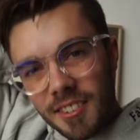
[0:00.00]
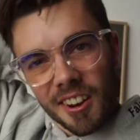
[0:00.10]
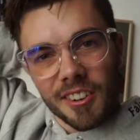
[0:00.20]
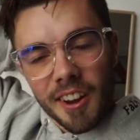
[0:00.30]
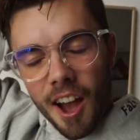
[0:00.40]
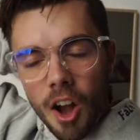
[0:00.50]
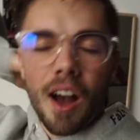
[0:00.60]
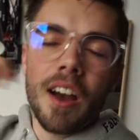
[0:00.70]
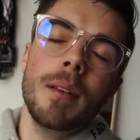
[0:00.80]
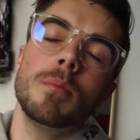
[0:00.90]
dinner now.
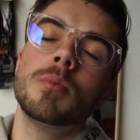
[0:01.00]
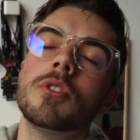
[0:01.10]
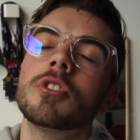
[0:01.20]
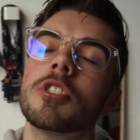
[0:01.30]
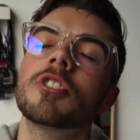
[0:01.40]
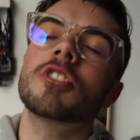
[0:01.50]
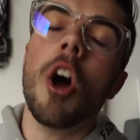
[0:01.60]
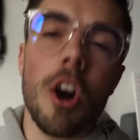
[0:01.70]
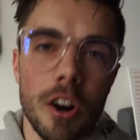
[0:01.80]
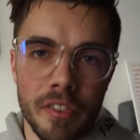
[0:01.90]
I am
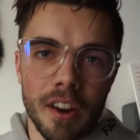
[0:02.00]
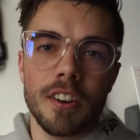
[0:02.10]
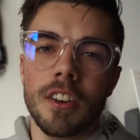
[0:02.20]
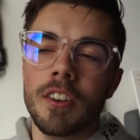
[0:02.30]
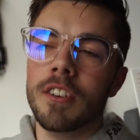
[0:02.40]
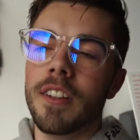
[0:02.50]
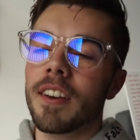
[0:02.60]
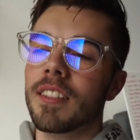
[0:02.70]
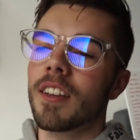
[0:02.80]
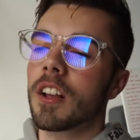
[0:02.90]
starving, dude.
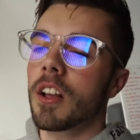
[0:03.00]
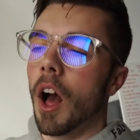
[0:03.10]
Like the